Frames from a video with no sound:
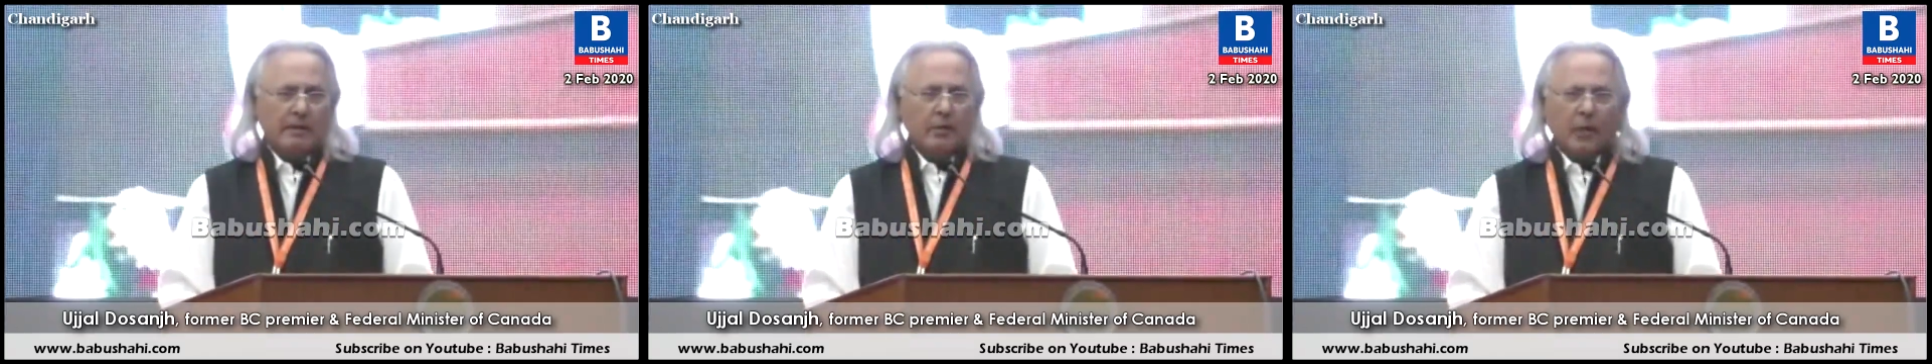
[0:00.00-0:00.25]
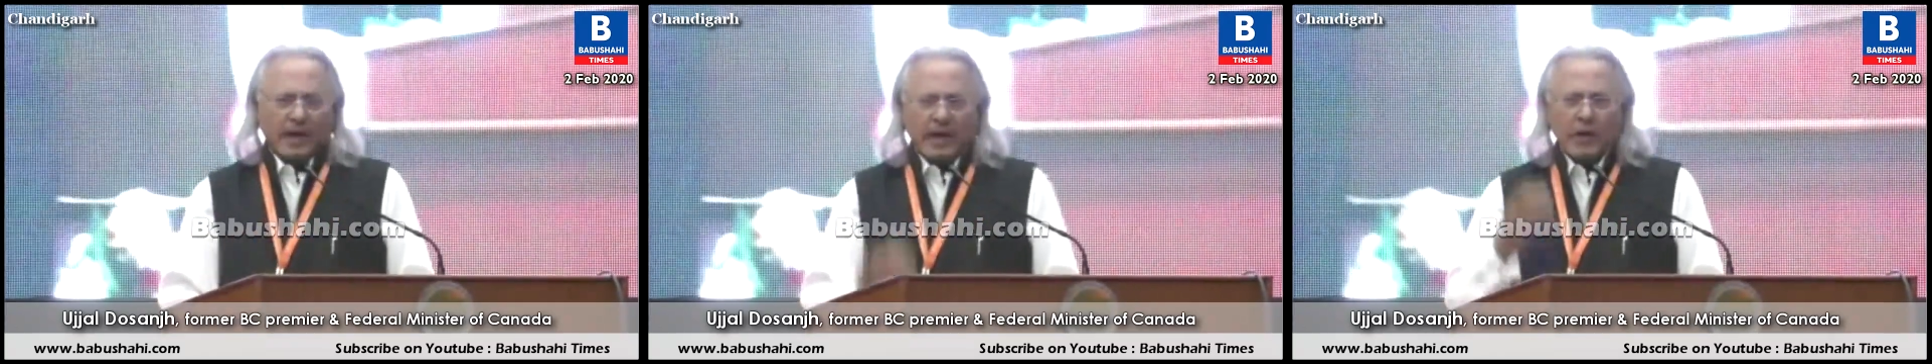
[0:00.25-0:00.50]

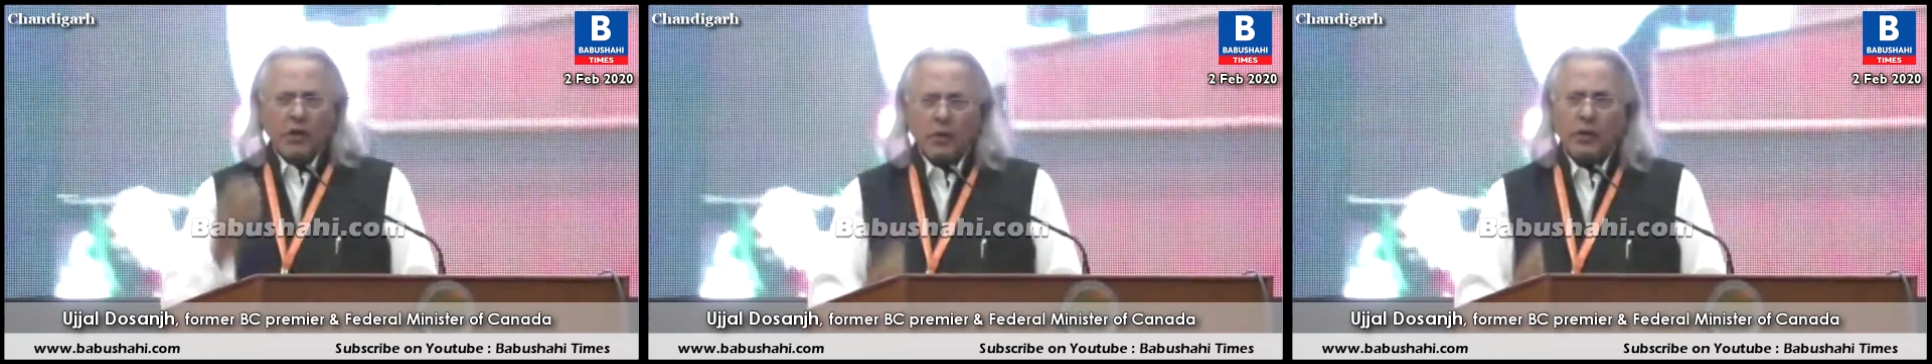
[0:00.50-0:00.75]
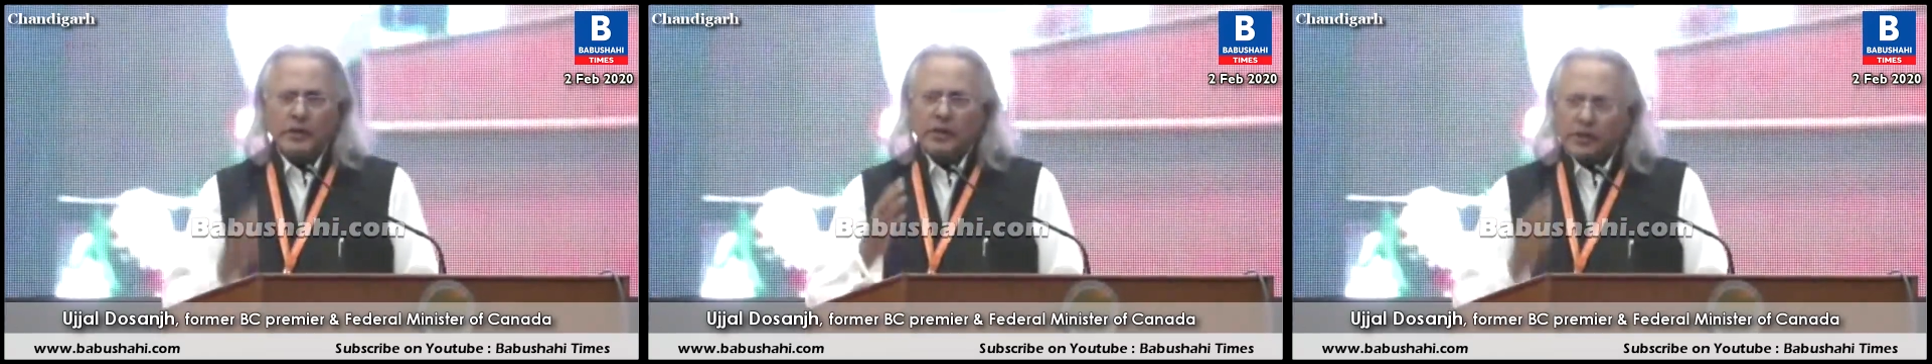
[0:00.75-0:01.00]
What are you
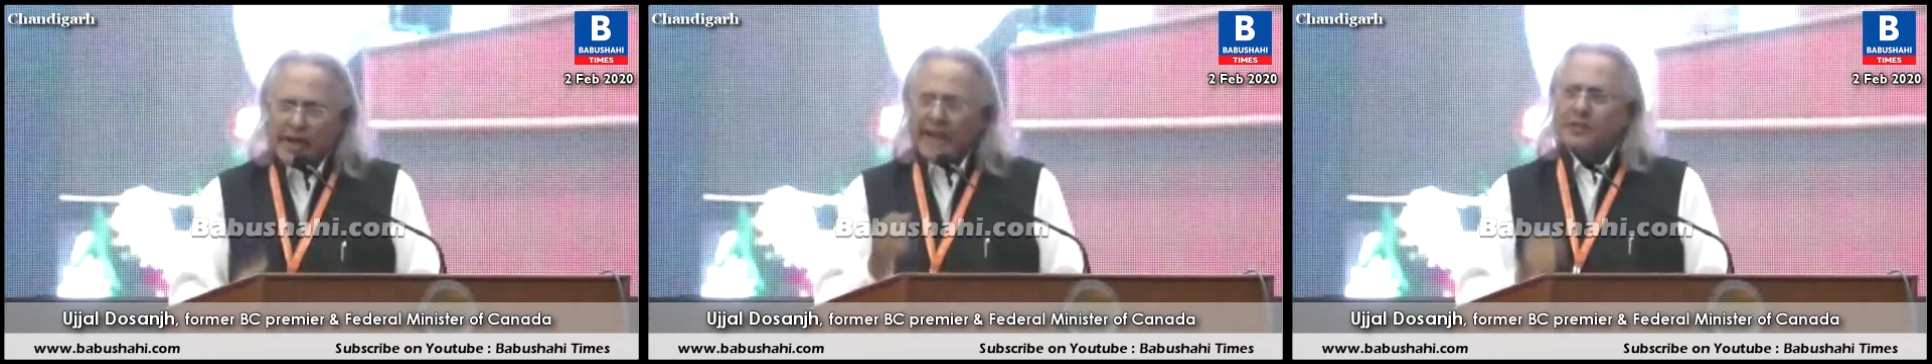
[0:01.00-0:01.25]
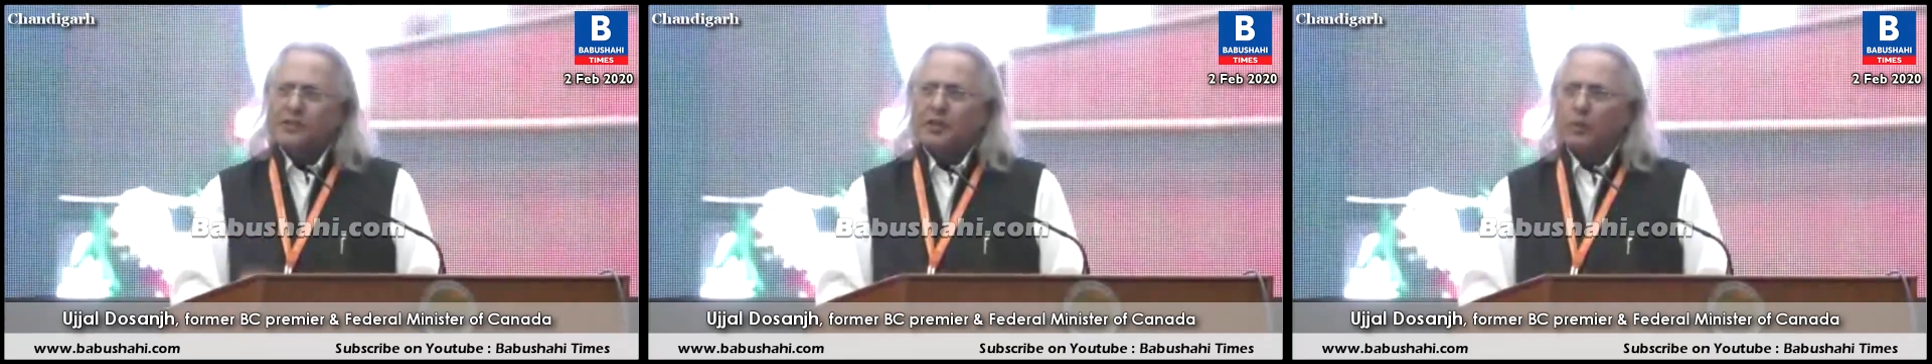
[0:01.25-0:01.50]
doing to
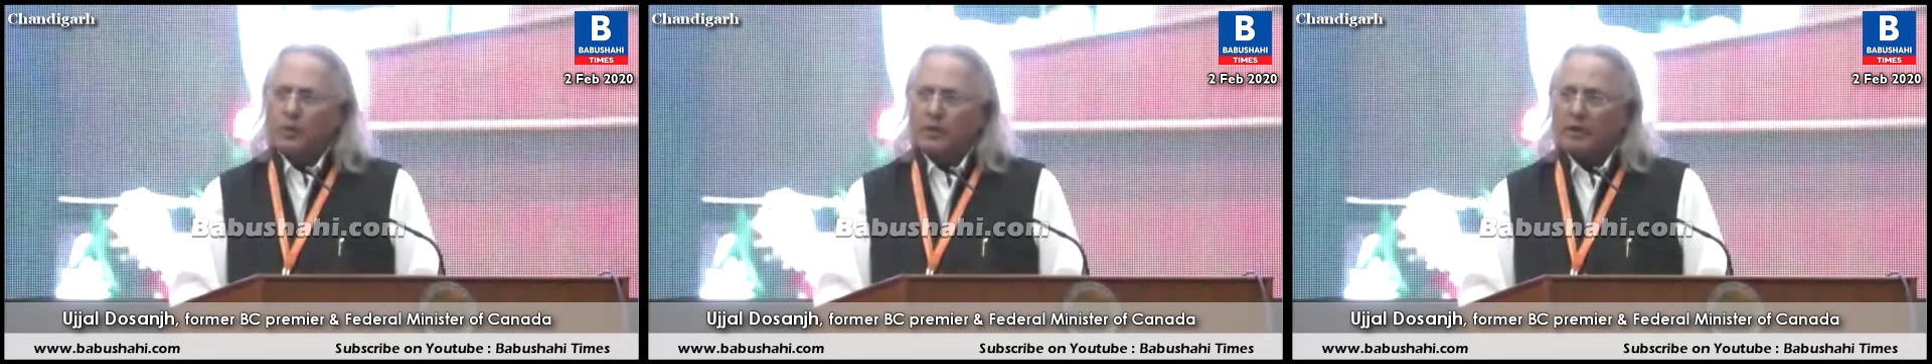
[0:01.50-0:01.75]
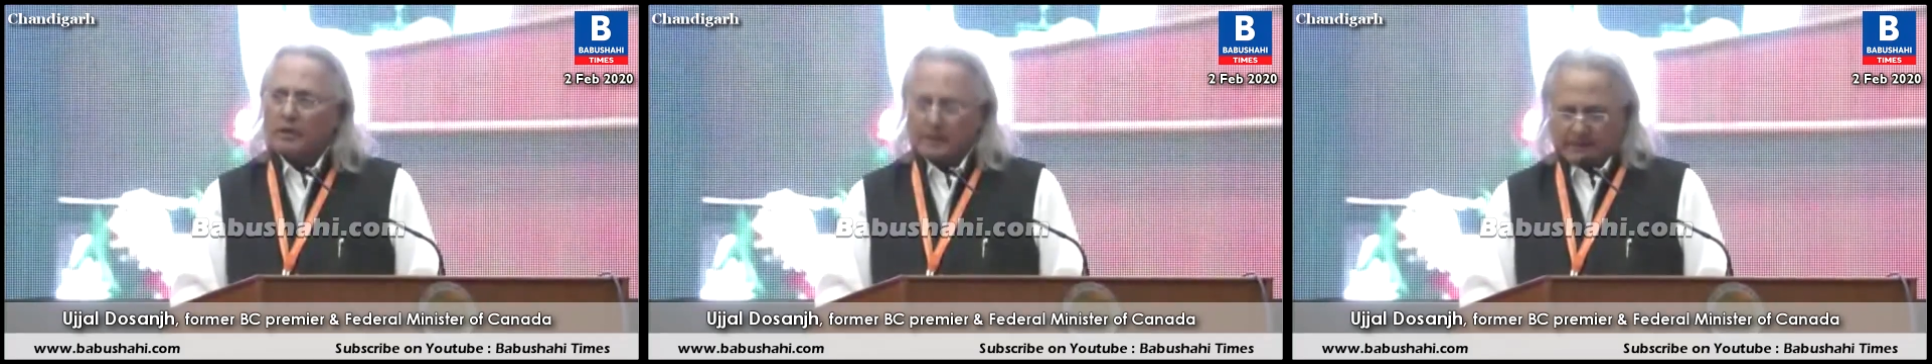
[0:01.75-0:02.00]
change the
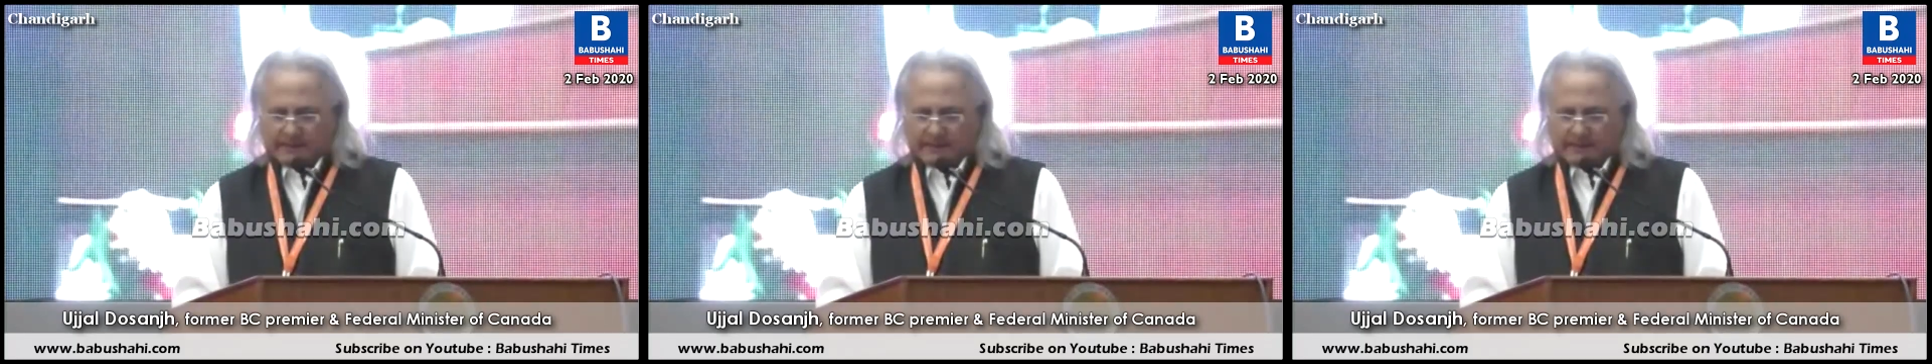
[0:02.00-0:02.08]
world?